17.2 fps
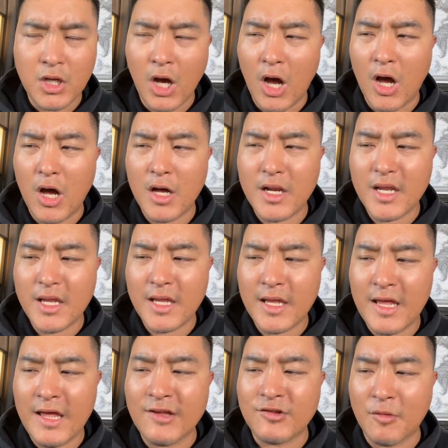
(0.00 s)

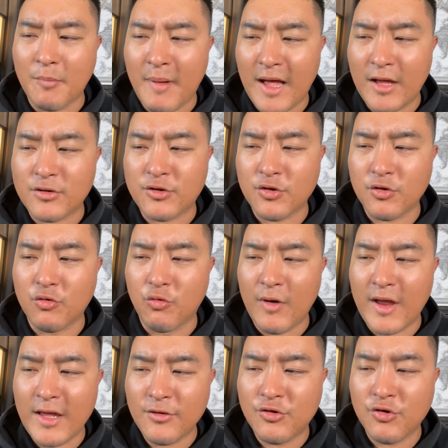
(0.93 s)
God is about to
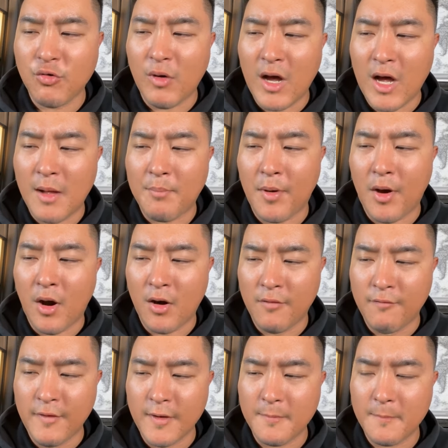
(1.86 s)
raise you up,
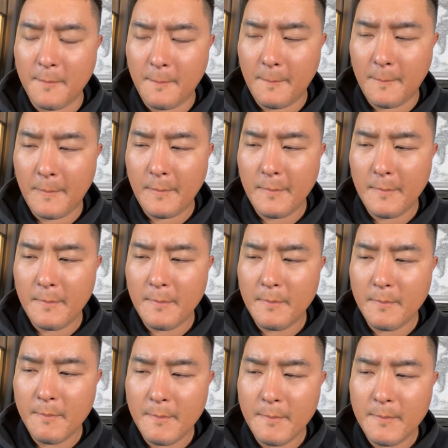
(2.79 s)
Arvin,
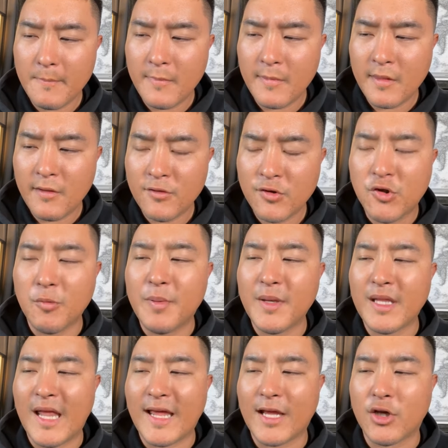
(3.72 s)
to
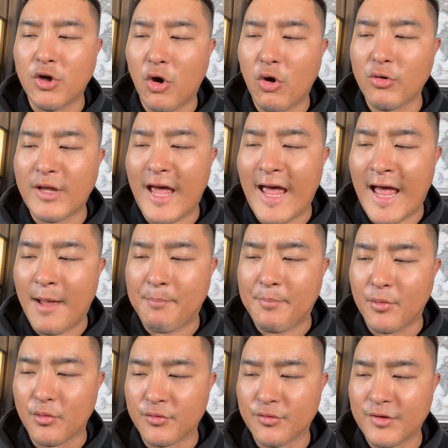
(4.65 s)
be like gold
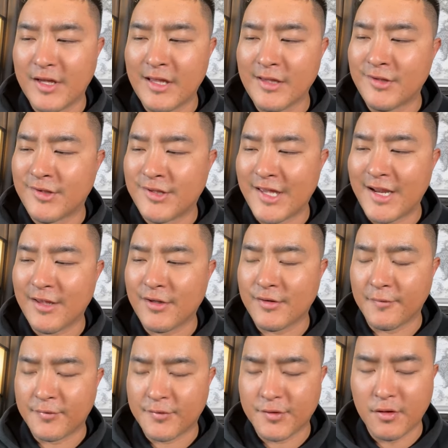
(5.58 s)
apples in
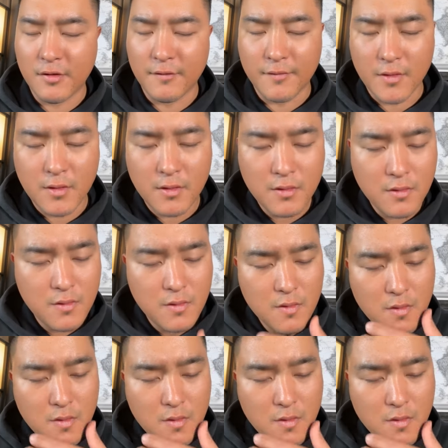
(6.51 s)
settings of silver.